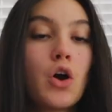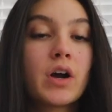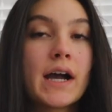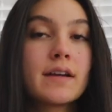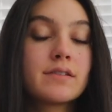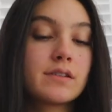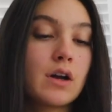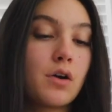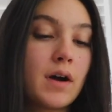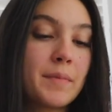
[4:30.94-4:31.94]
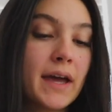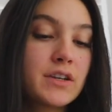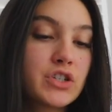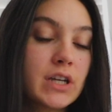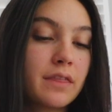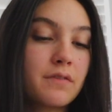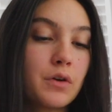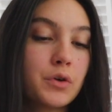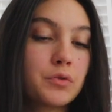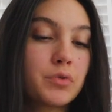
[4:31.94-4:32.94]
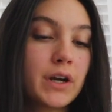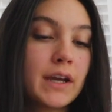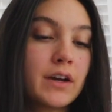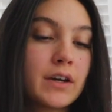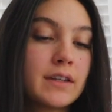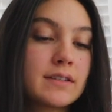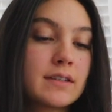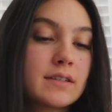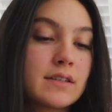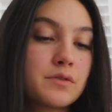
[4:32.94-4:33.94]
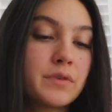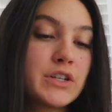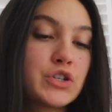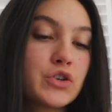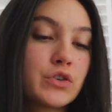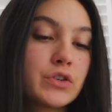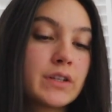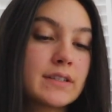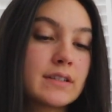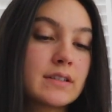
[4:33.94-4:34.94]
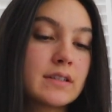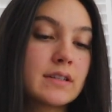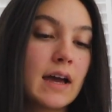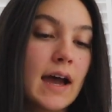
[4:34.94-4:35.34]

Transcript: Okay, so I managed to get the photo pretty good. This is the original, this is the